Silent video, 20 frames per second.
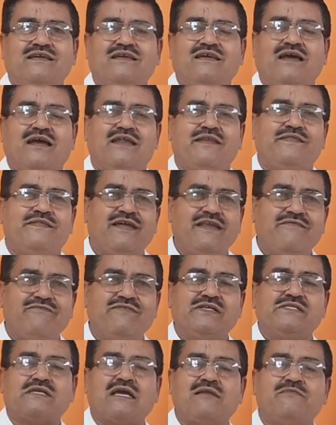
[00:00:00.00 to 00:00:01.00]
and then we
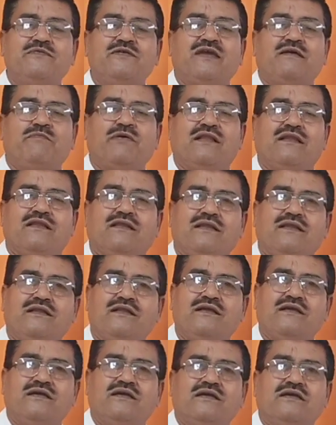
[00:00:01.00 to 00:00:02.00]
shall be able
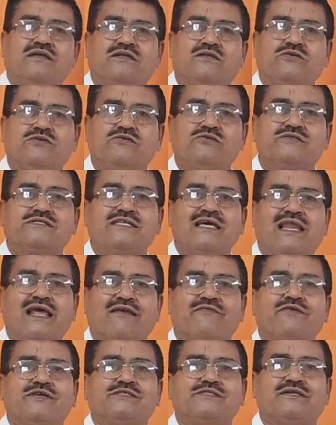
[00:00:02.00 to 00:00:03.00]
to use the
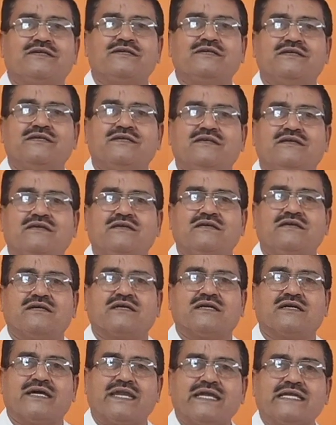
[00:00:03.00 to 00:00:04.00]
language
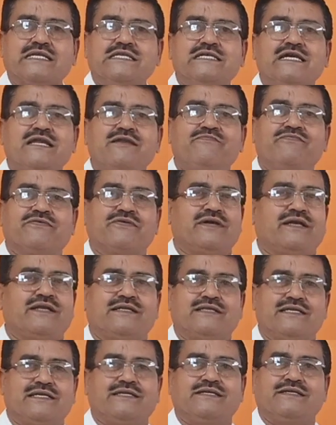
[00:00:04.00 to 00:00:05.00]
correctly and
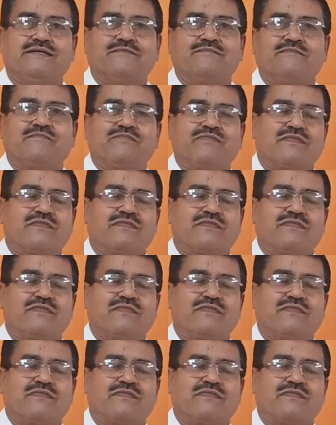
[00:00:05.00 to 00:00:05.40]
fluently.